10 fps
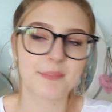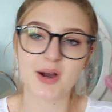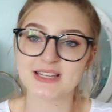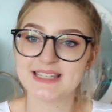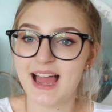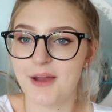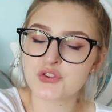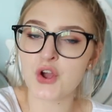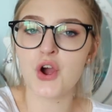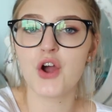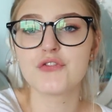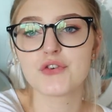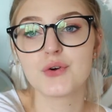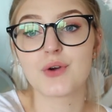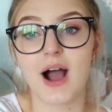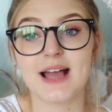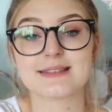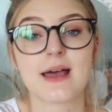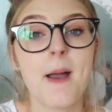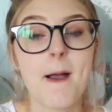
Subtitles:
But yeah, so overall, guys,